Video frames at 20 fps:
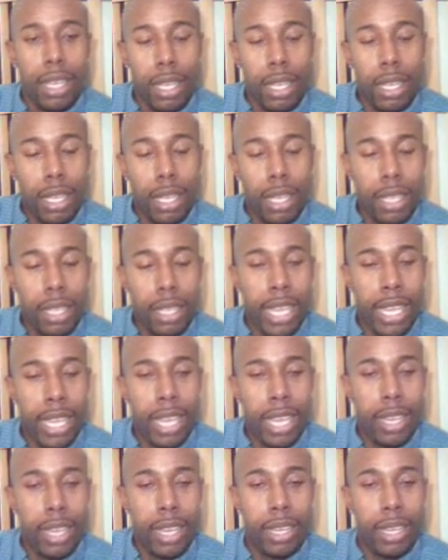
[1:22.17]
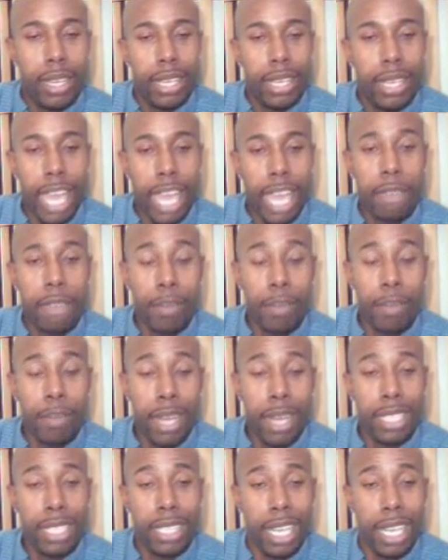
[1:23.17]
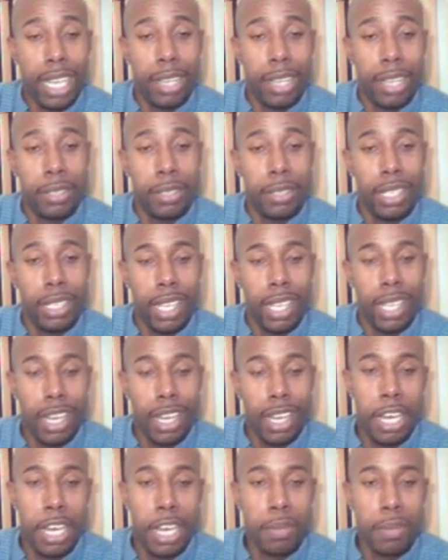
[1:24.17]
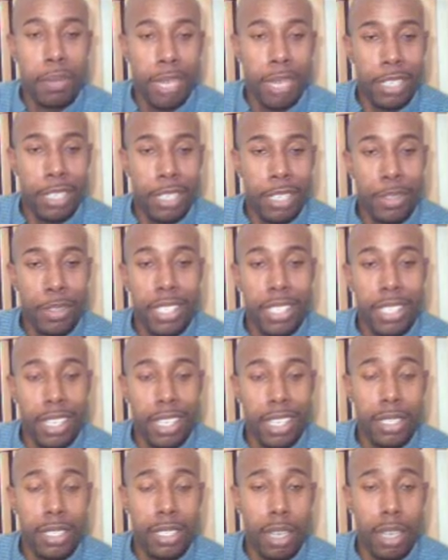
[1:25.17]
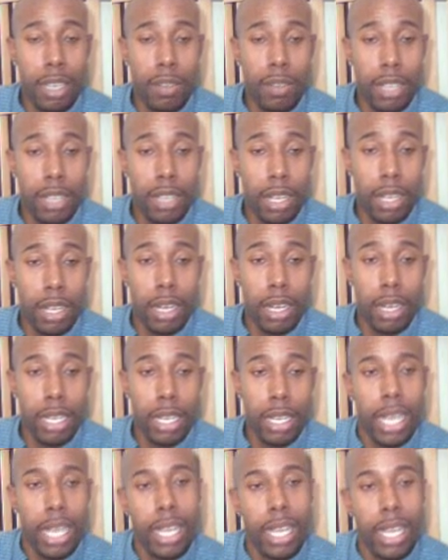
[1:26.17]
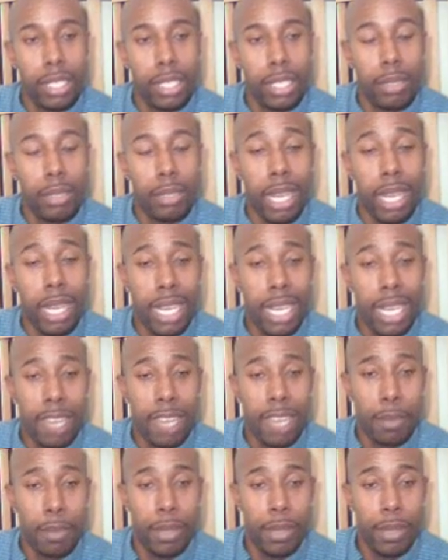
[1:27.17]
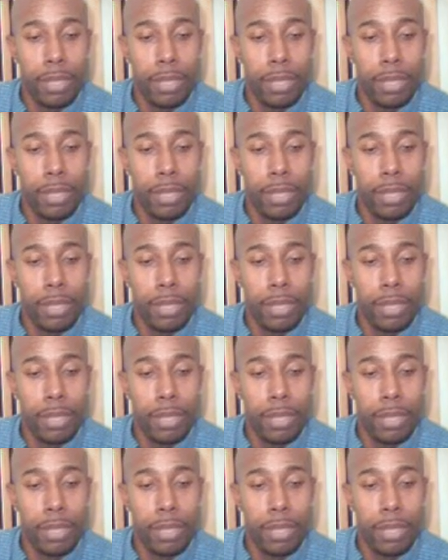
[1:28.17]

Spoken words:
They came from out of town. They caught my two sons off guard and held them by knife point